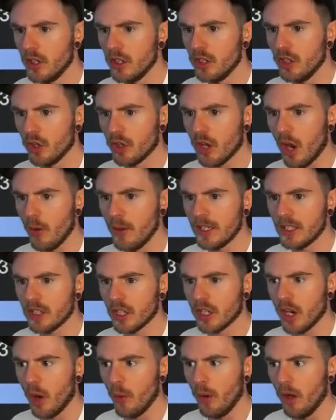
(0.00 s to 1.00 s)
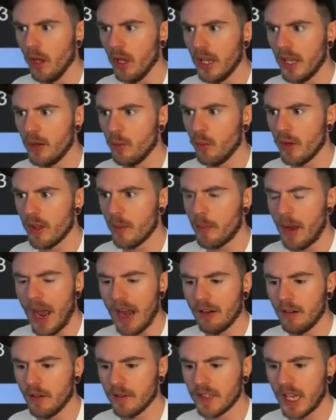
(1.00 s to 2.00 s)
you're going to go all in with a
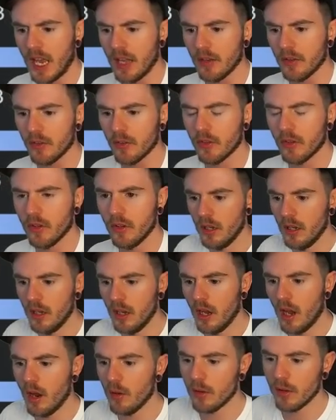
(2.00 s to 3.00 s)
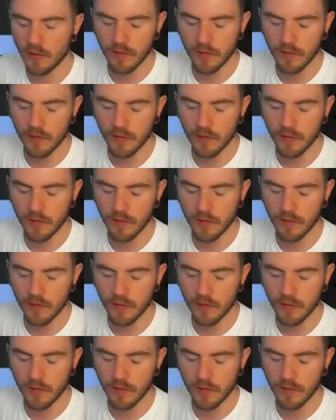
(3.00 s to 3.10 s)
pair of tens. Oh, you